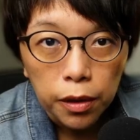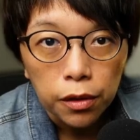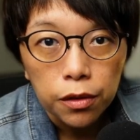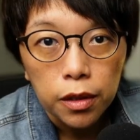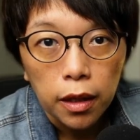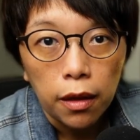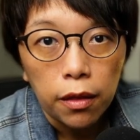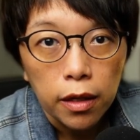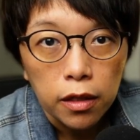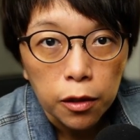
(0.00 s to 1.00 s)
because
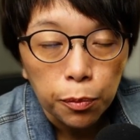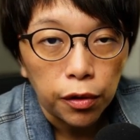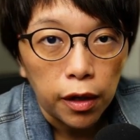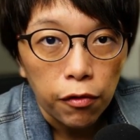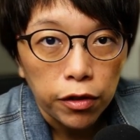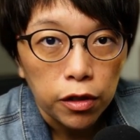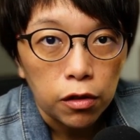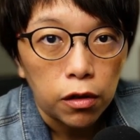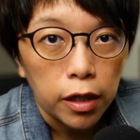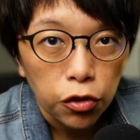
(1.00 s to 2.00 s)
then there's this product which is
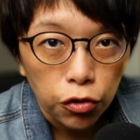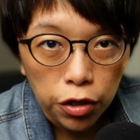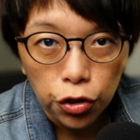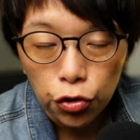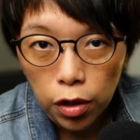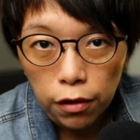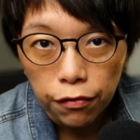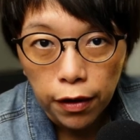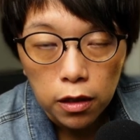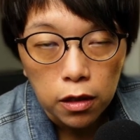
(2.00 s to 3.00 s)
called exchange
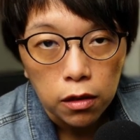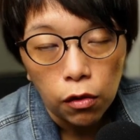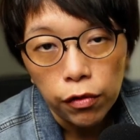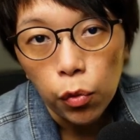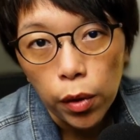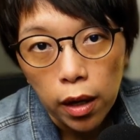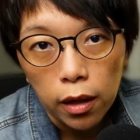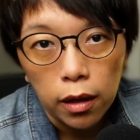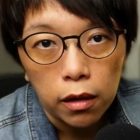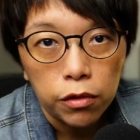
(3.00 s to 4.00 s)
traded funds. Over the
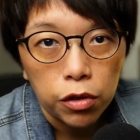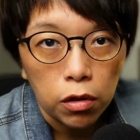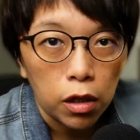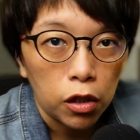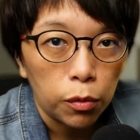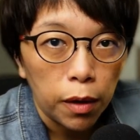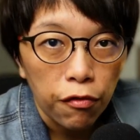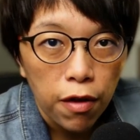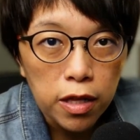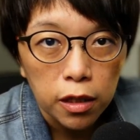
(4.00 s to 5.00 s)
weekend, I was talking to my
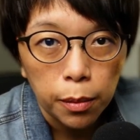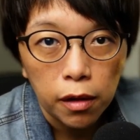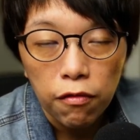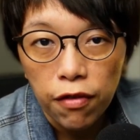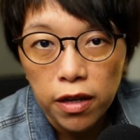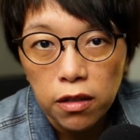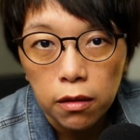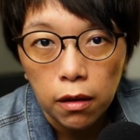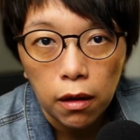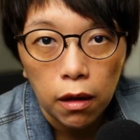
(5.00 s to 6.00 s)
friends about
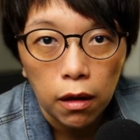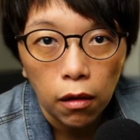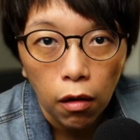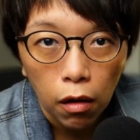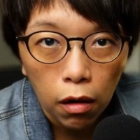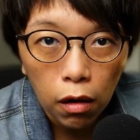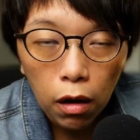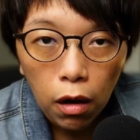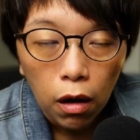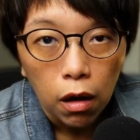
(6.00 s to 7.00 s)
investing in Hong
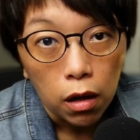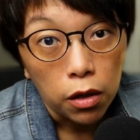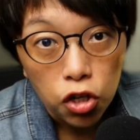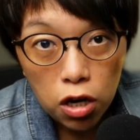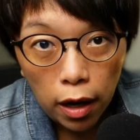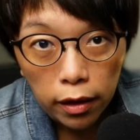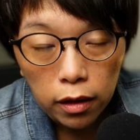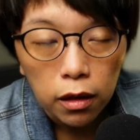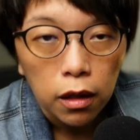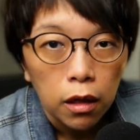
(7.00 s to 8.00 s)
Kong, in
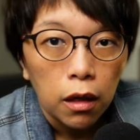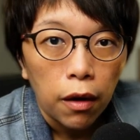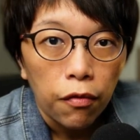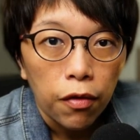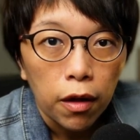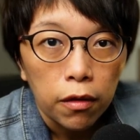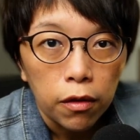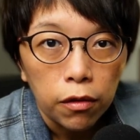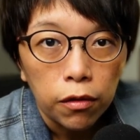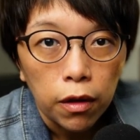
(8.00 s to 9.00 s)
China, and then, you know,